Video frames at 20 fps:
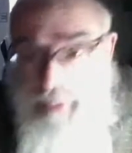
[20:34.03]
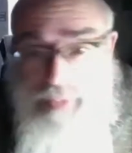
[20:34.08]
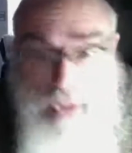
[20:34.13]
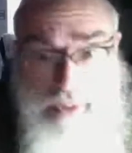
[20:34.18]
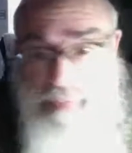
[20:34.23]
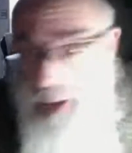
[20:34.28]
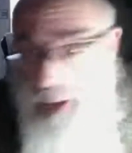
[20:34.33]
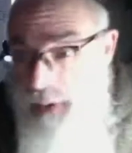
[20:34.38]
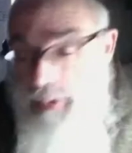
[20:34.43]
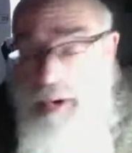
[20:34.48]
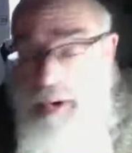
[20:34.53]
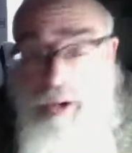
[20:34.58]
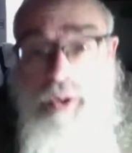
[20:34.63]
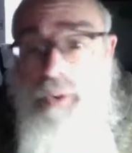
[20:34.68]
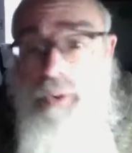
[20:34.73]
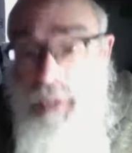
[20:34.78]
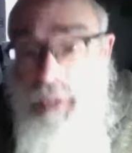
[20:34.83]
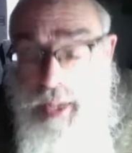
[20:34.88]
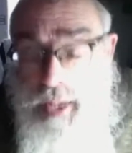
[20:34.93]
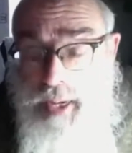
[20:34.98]
Aaron, Aaron, the
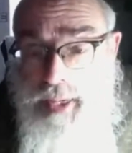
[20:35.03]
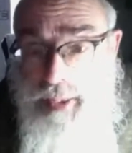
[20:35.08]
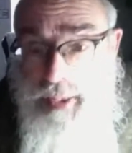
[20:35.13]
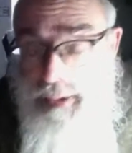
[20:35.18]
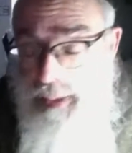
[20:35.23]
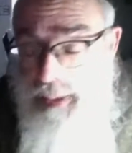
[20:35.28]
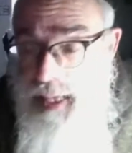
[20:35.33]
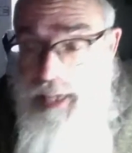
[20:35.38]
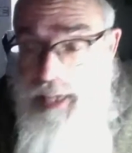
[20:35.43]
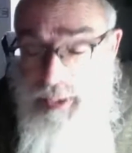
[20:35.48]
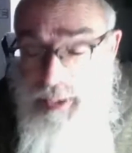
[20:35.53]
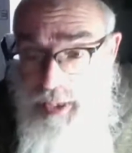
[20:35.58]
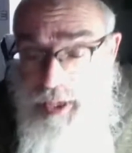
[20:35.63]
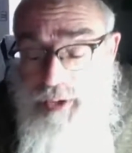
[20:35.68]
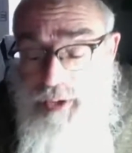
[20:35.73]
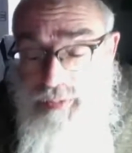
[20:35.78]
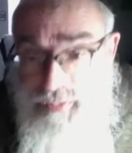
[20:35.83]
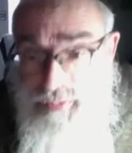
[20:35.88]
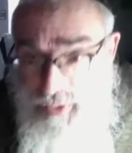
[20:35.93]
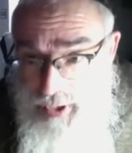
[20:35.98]
whole day, it's not going to
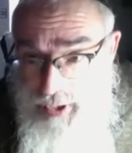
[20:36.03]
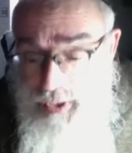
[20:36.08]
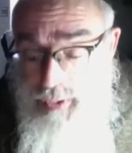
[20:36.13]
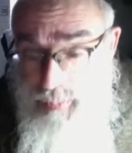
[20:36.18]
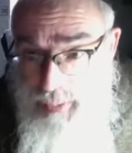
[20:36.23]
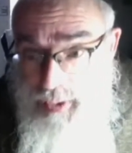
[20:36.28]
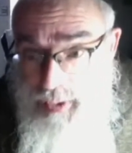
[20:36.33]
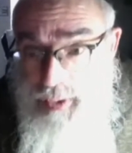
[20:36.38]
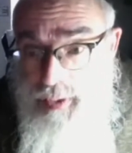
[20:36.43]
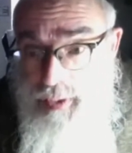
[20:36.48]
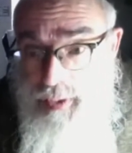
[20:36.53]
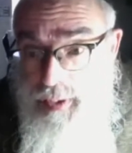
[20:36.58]
affect me.